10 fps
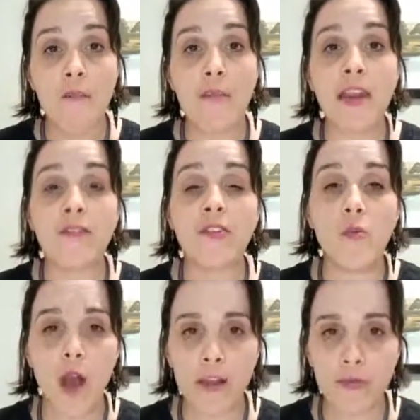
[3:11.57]
But if you
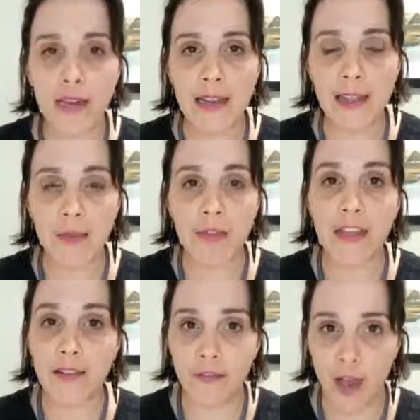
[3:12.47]
want to read a label,
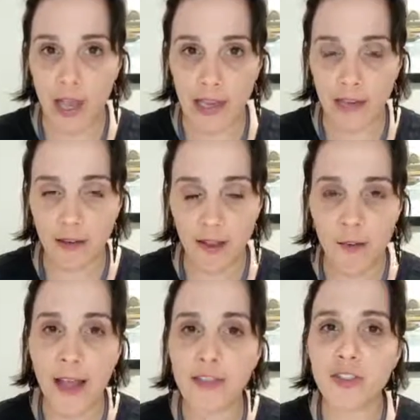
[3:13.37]
that's fine.
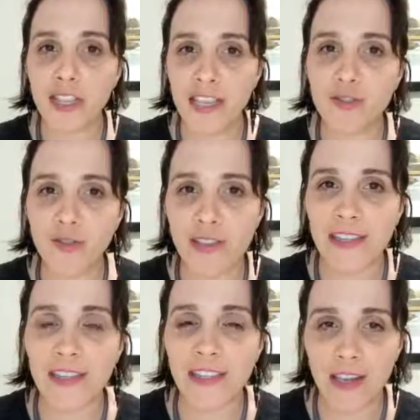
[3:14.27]
I'm actually
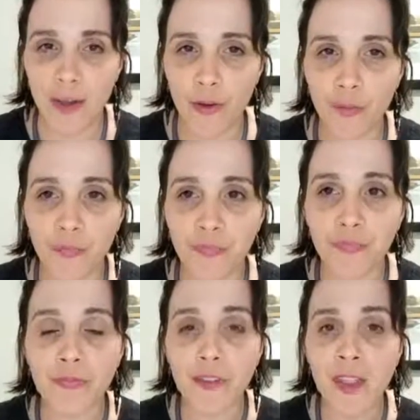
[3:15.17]
interested to know.
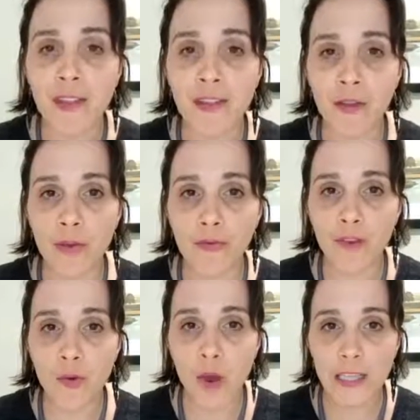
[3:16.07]
So if
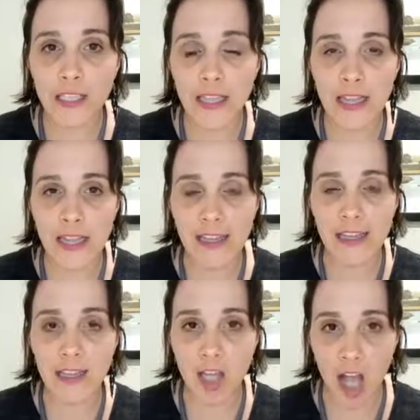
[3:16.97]
you're watching
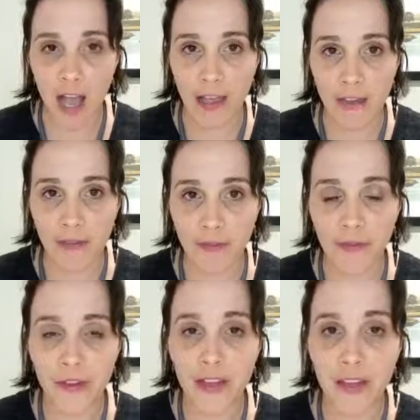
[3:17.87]
this live,
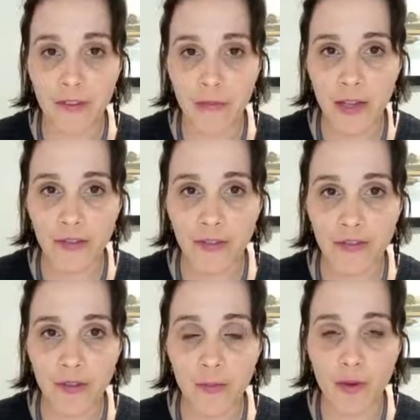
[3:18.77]
give me your
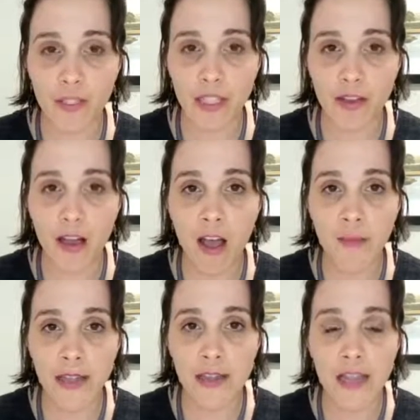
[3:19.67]
favorite emoji in the
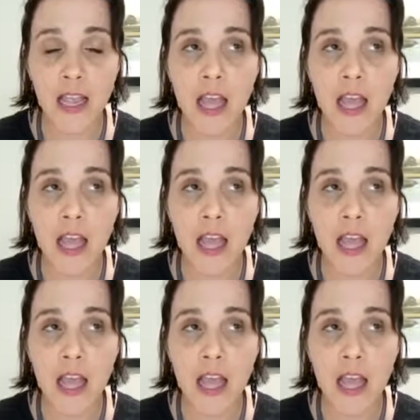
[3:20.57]
comments.